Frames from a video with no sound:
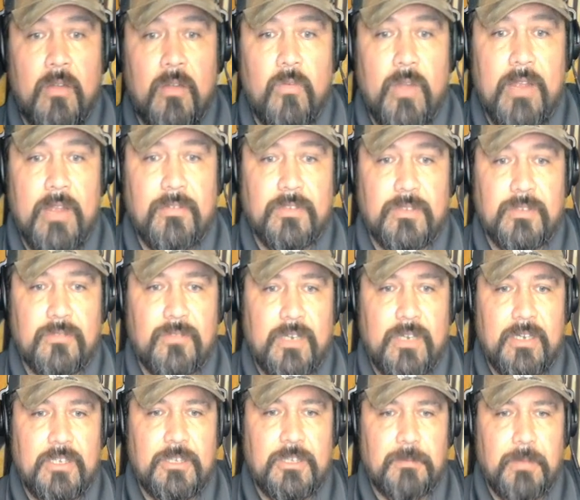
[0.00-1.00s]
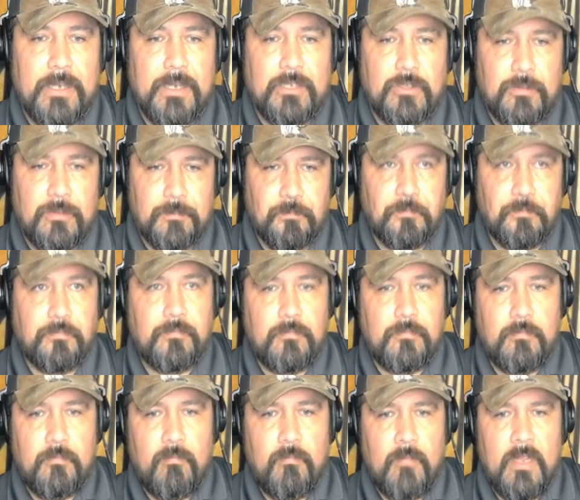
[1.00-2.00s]
Ravens are very special.
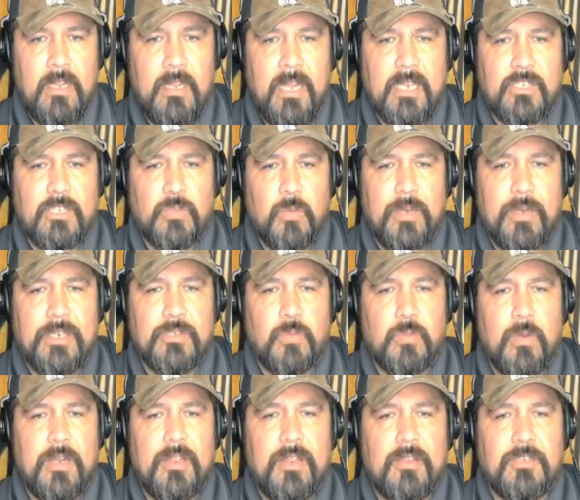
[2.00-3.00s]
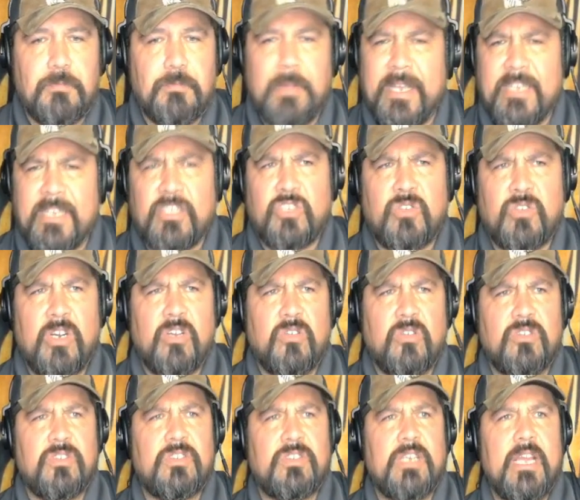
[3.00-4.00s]
Next one is one of the biggest
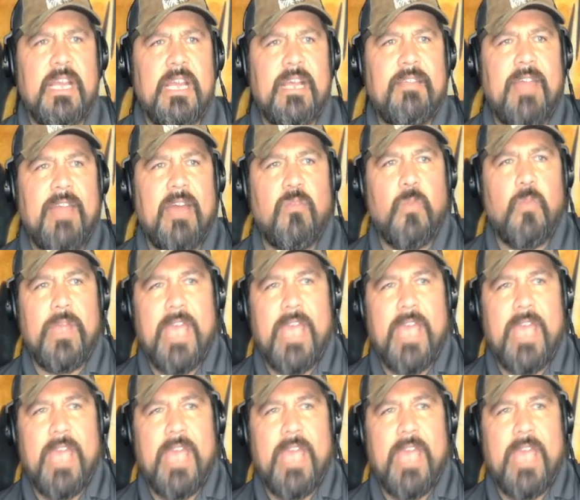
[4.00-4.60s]
struggles that we